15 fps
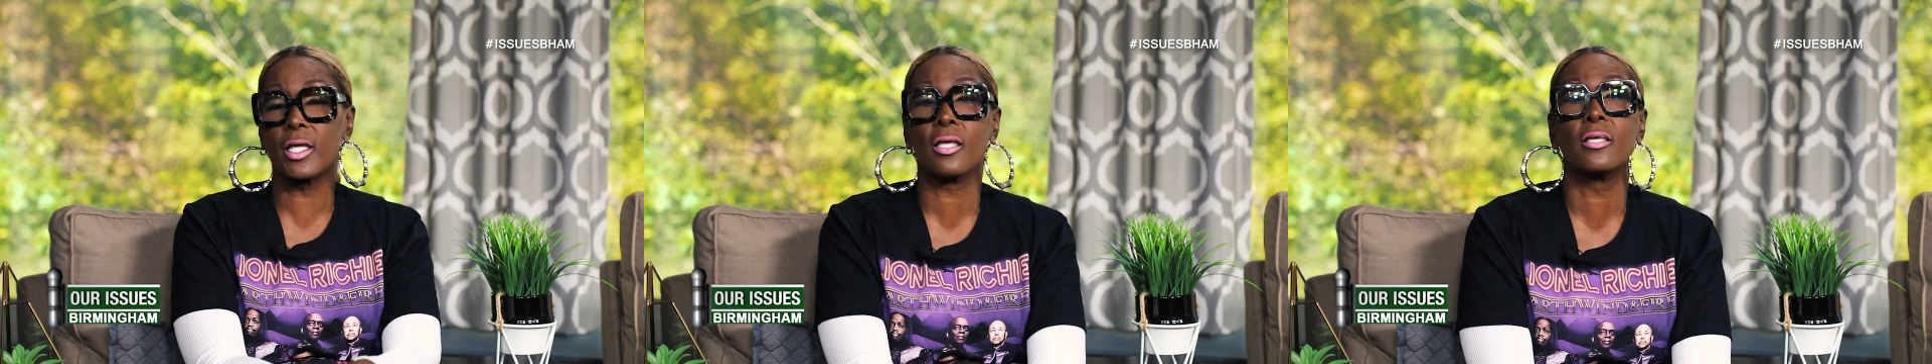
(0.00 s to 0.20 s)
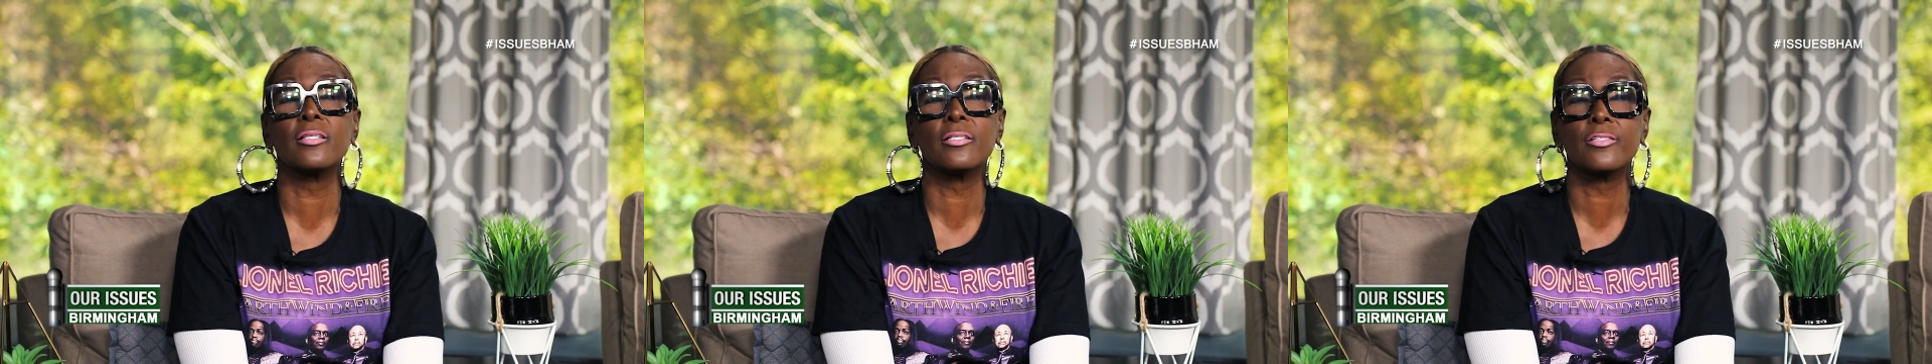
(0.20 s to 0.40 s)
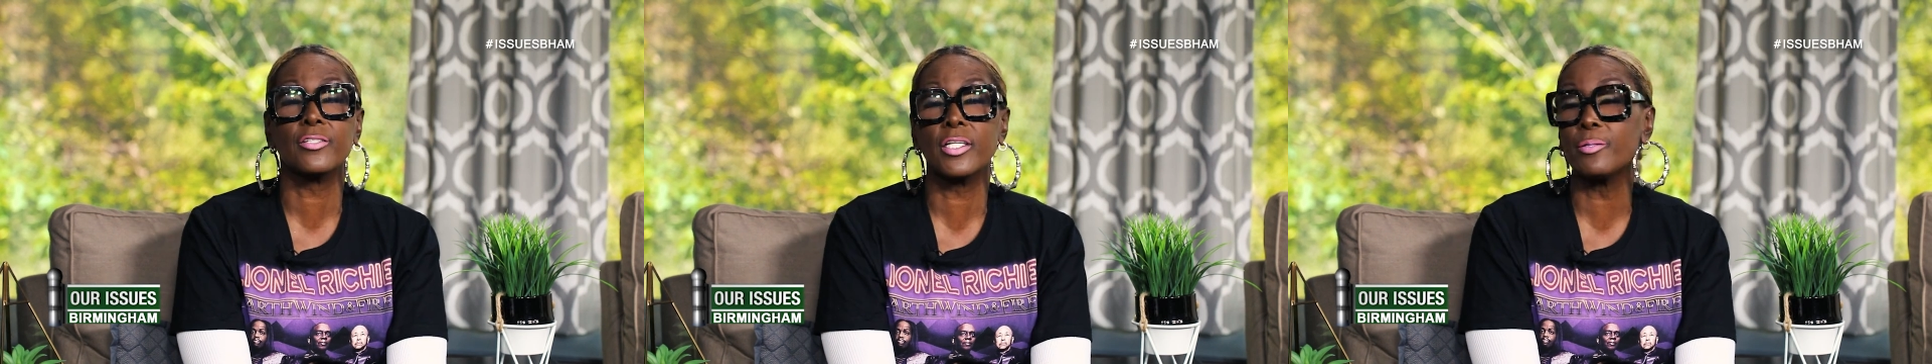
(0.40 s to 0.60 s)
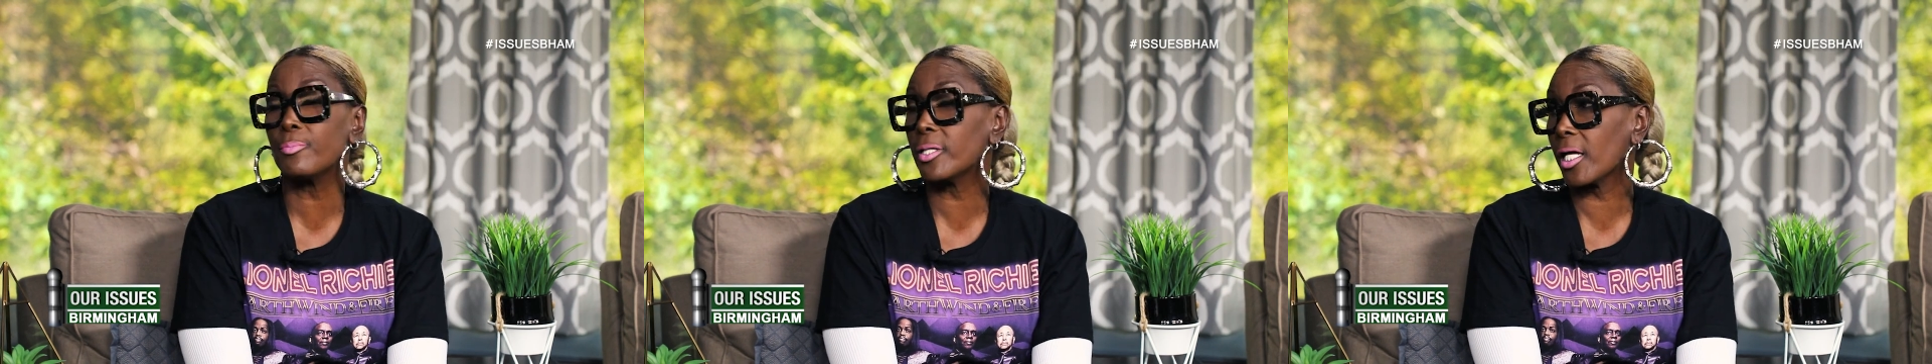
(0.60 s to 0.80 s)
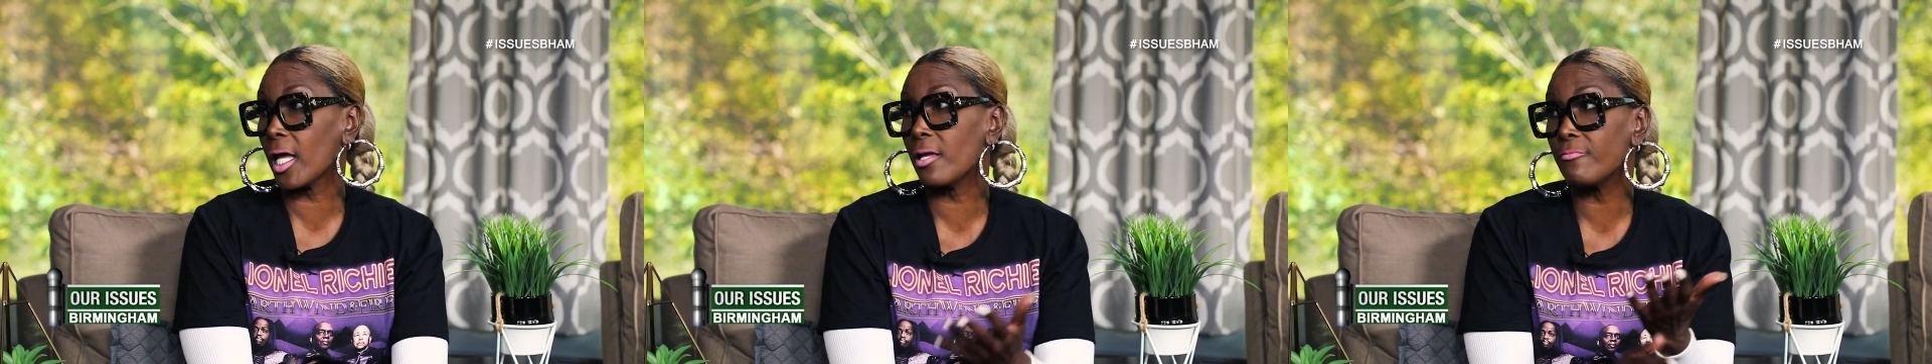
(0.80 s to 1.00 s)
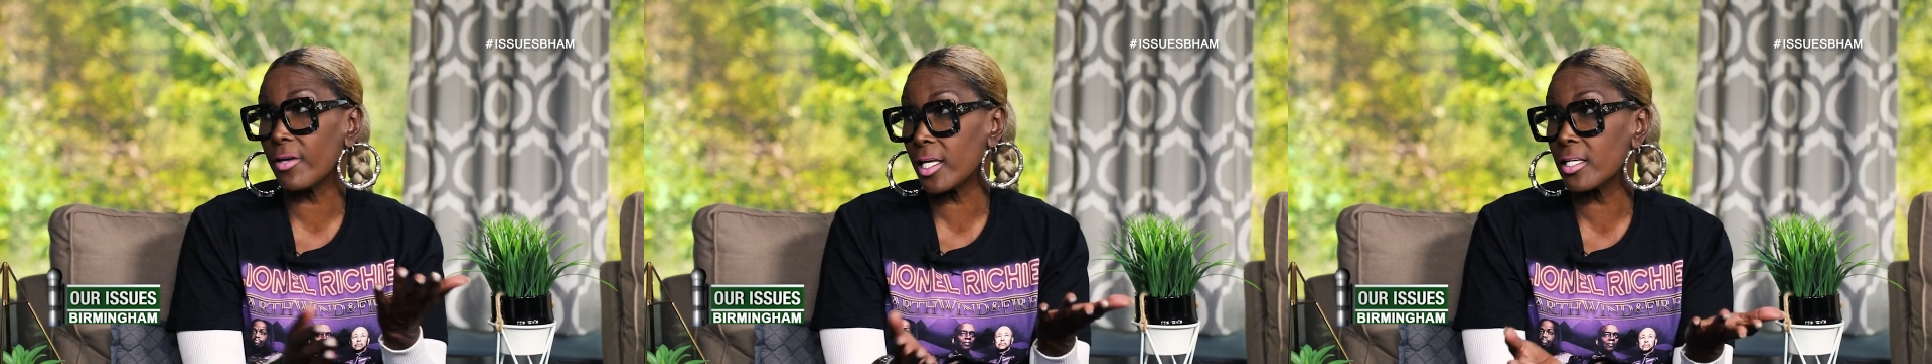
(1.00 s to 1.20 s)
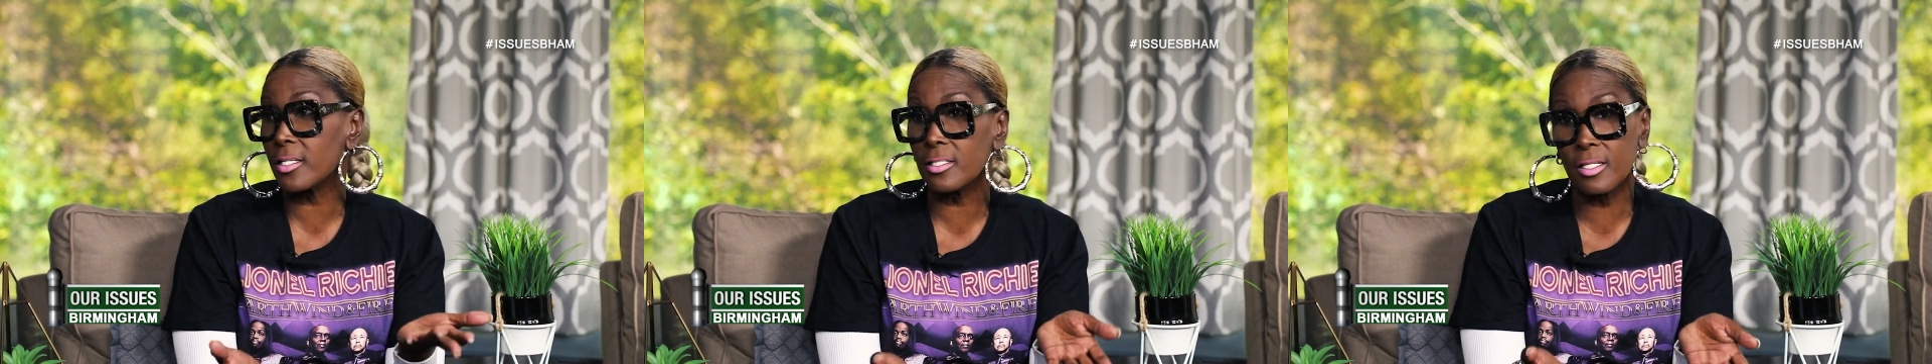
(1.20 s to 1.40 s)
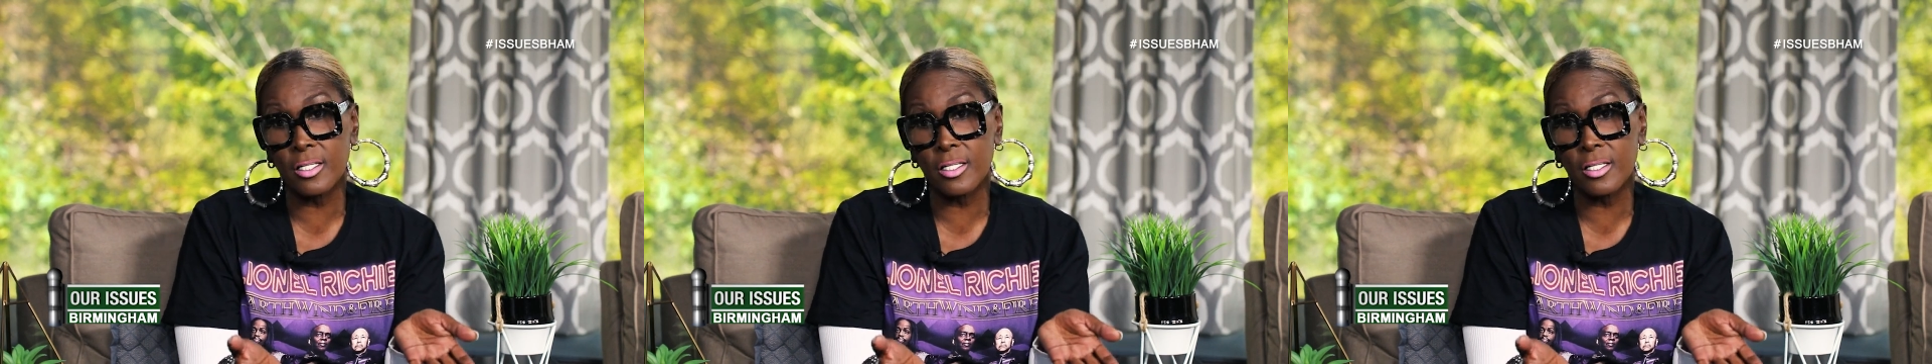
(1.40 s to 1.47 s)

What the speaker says: and the seat became vacant.